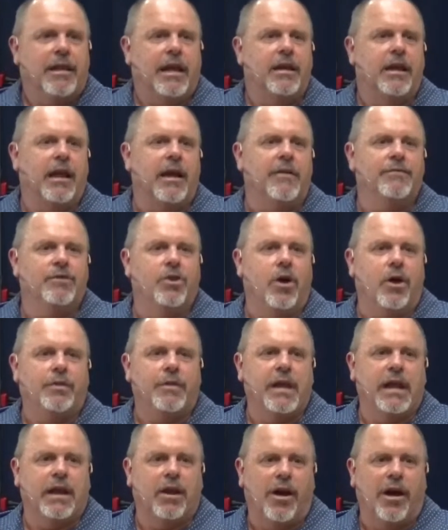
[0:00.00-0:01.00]
They love
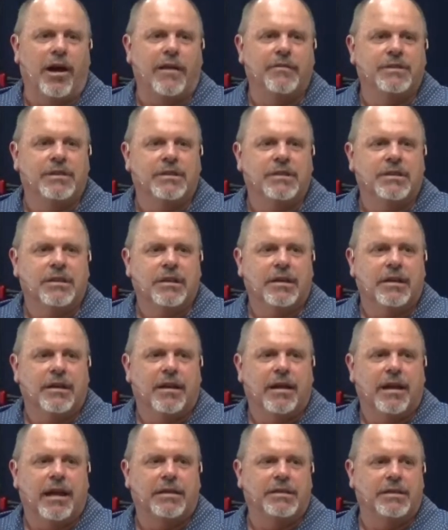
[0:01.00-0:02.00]
not their lives
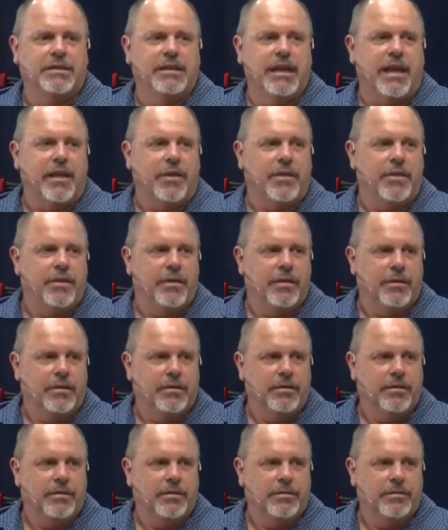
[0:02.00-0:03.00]
unto death.
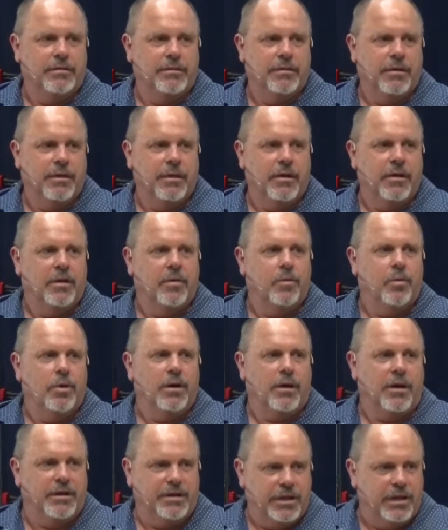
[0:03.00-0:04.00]

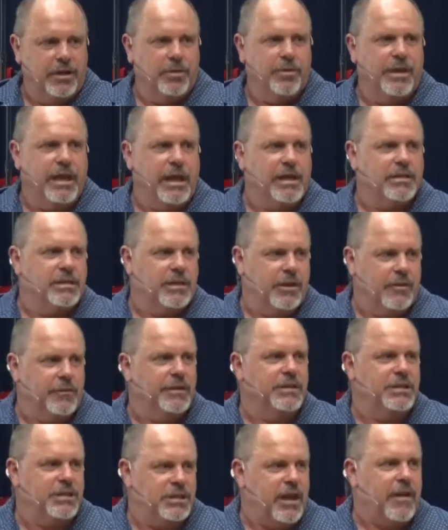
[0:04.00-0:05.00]
We've got to deal with our
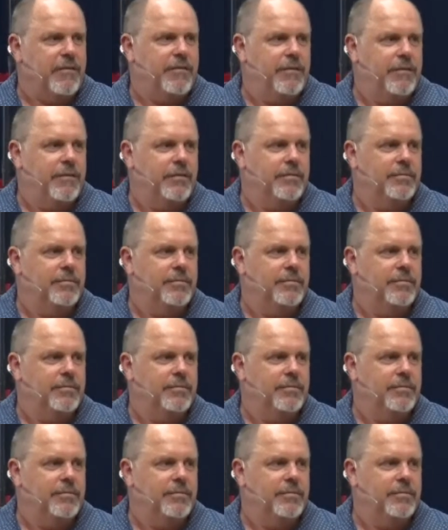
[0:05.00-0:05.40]
selfish stuff.